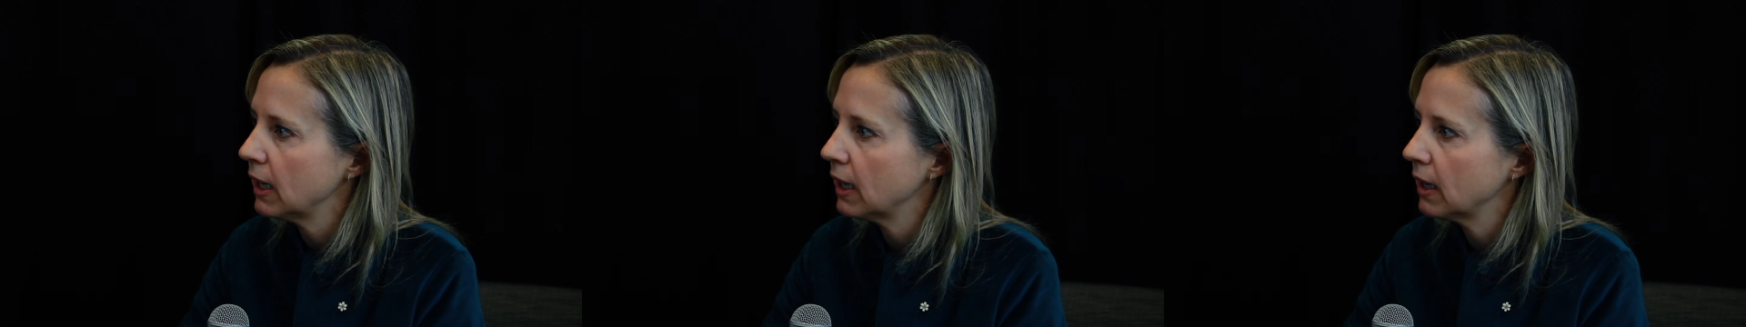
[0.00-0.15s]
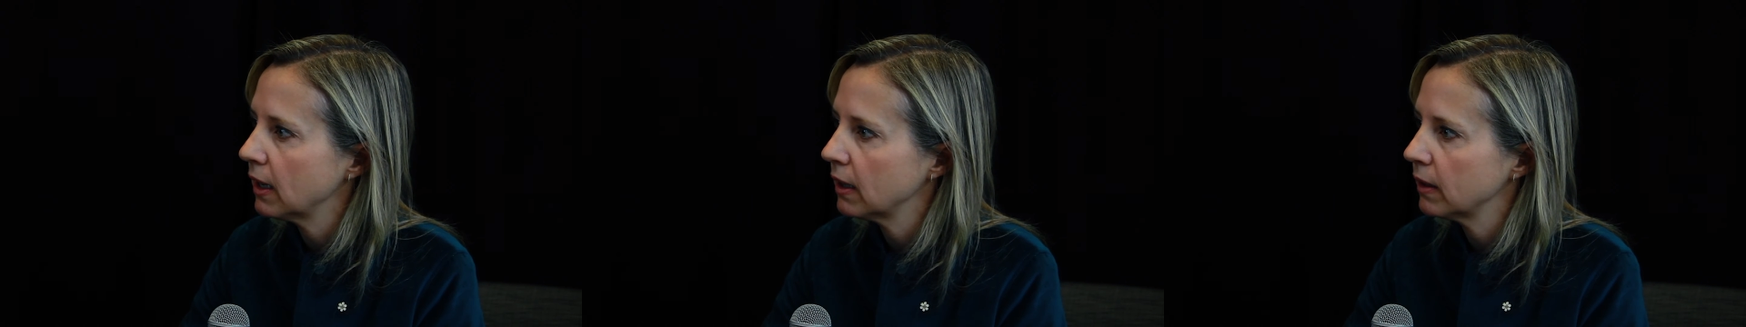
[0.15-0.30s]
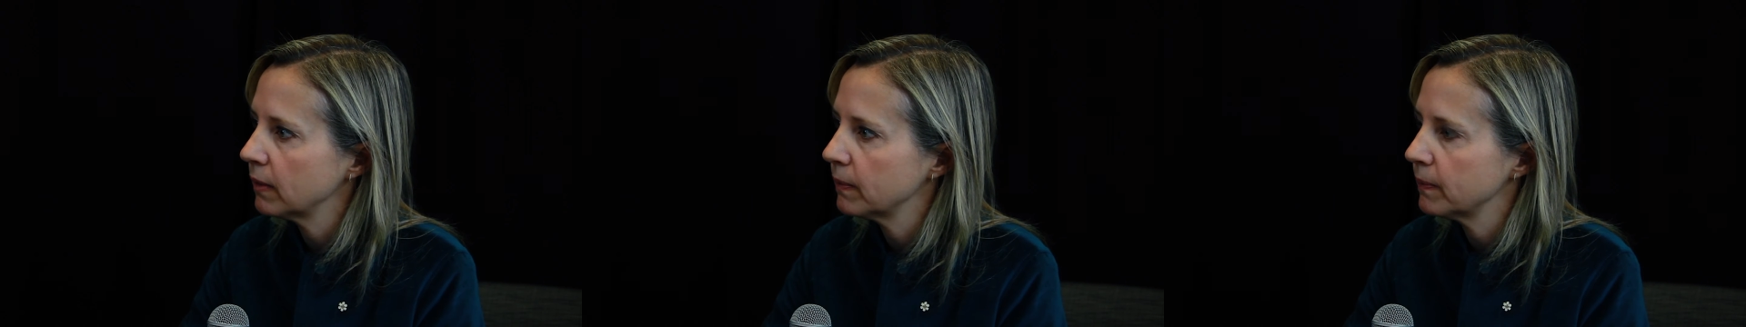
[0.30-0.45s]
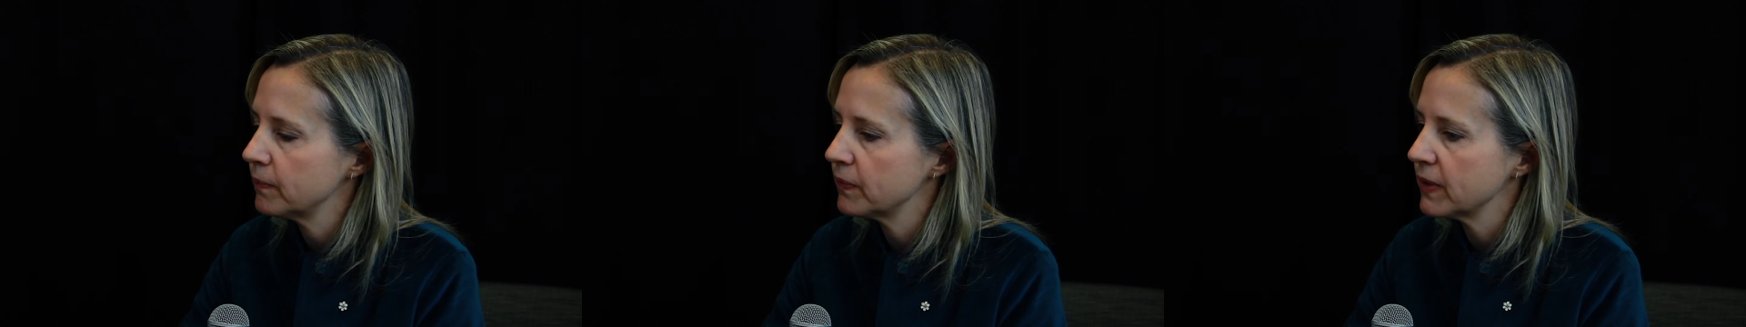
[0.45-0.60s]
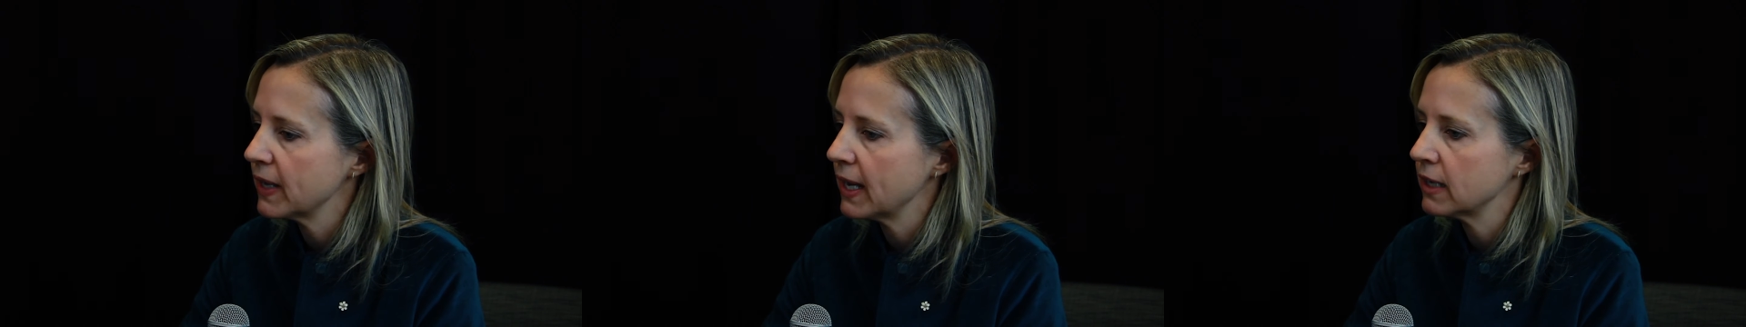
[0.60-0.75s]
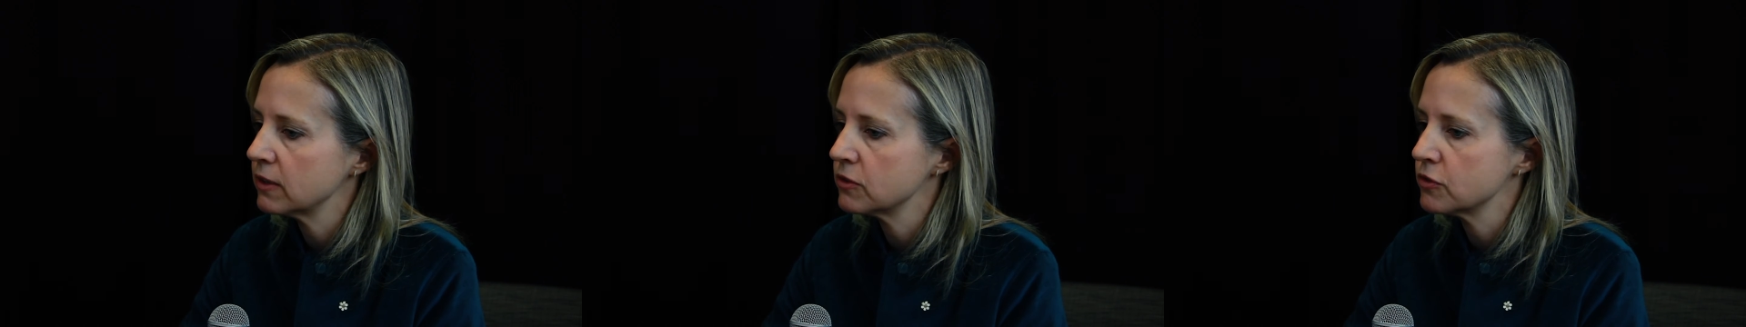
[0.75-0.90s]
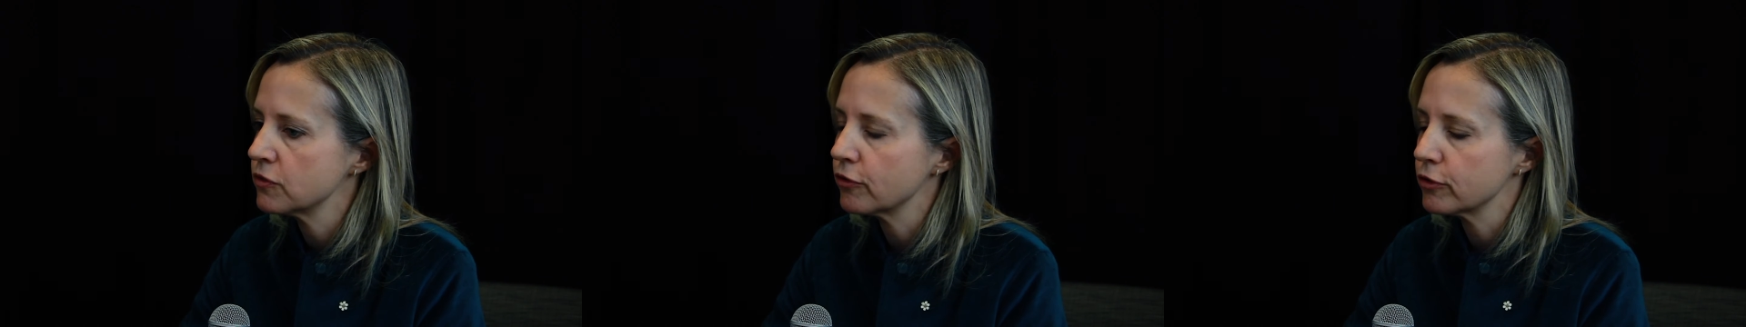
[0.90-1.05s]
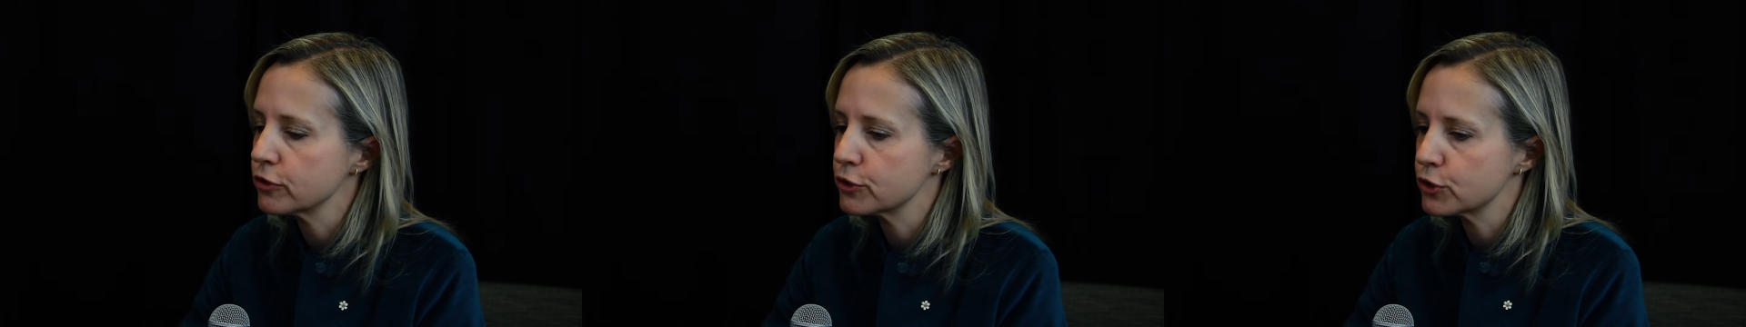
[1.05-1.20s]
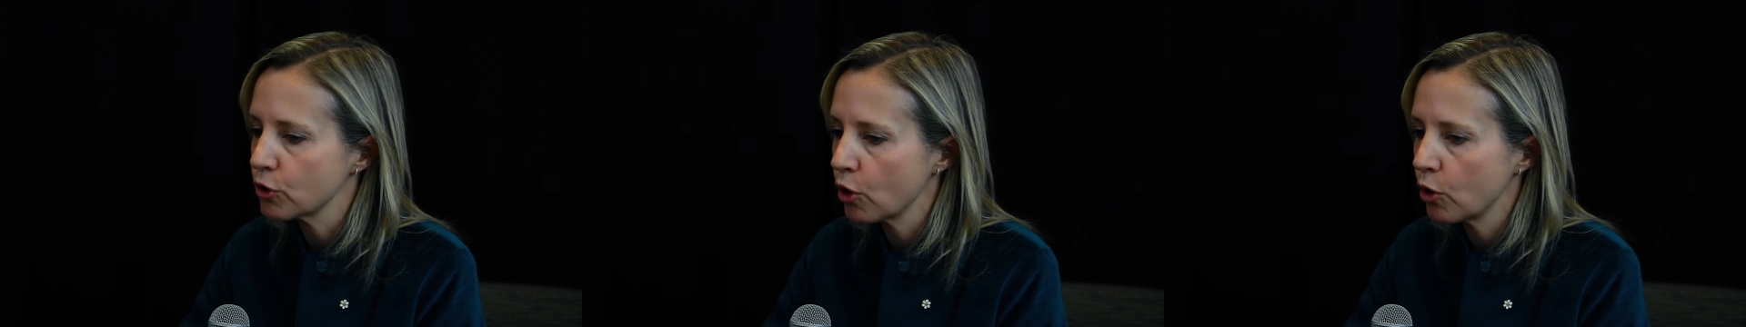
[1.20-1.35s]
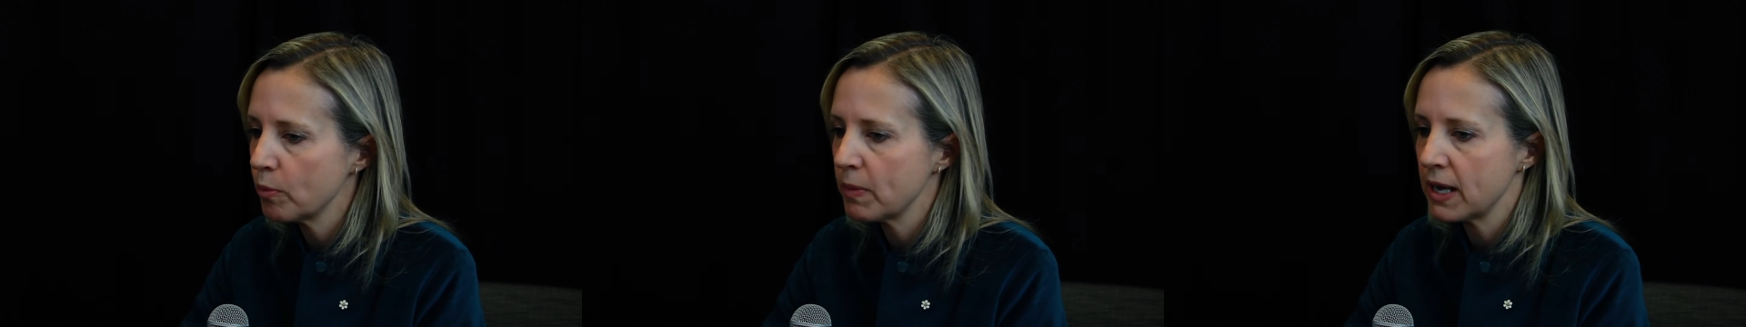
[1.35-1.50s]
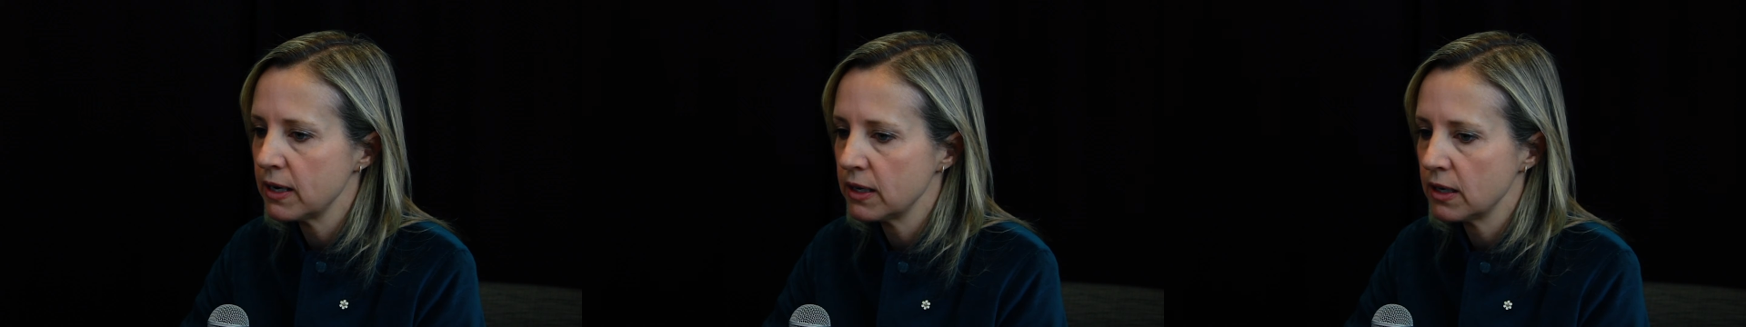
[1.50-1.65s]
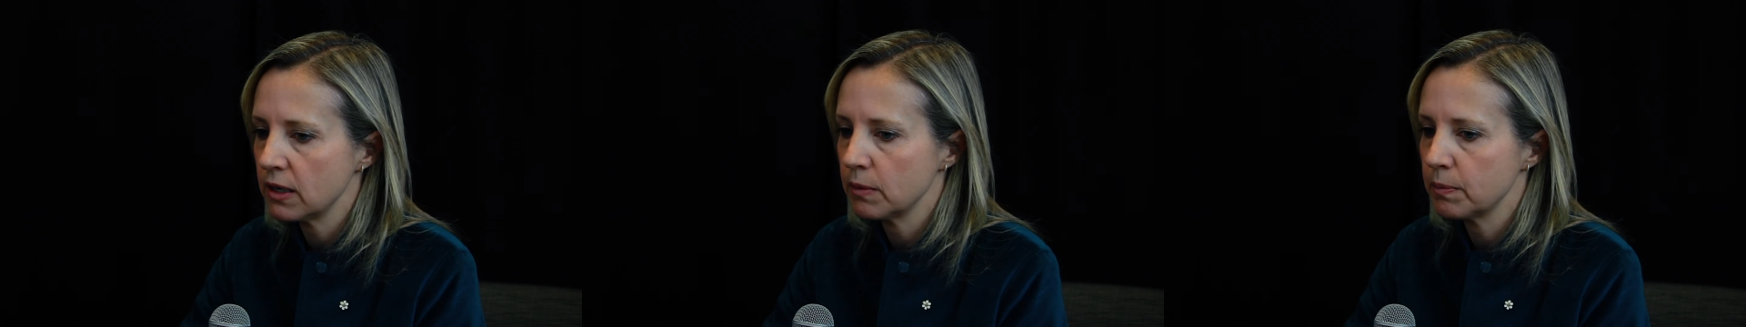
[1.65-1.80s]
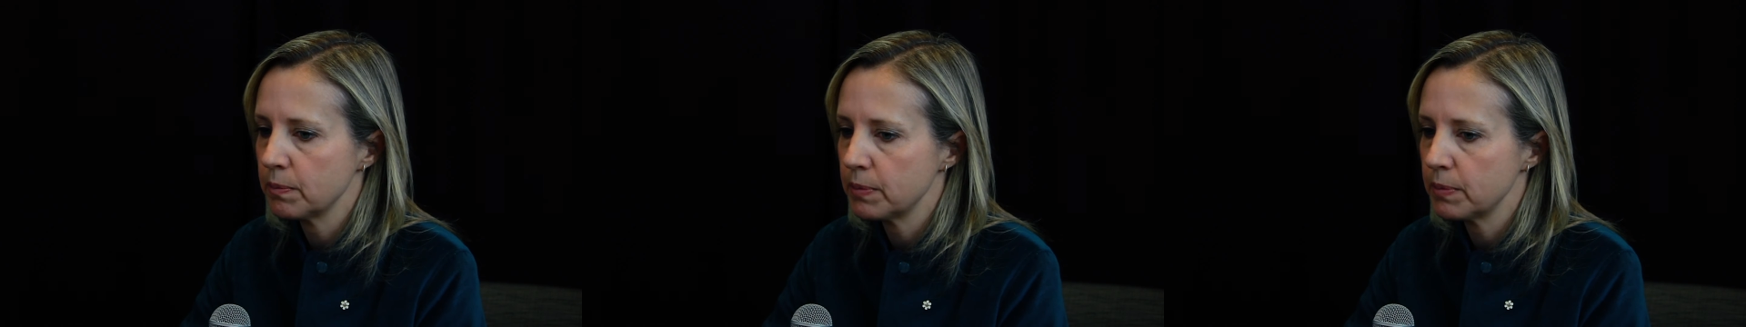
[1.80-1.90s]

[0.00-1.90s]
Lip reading: And for so many